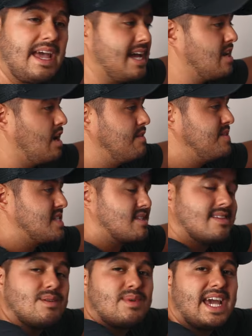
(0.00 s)
And
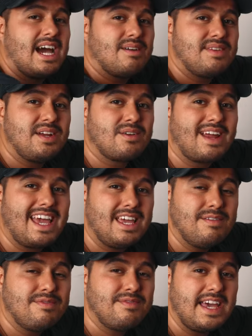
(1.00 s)
obviously we have here
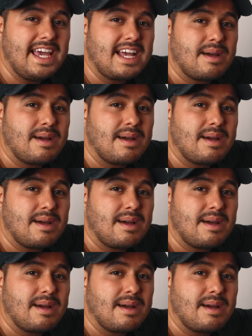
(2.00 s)
a fake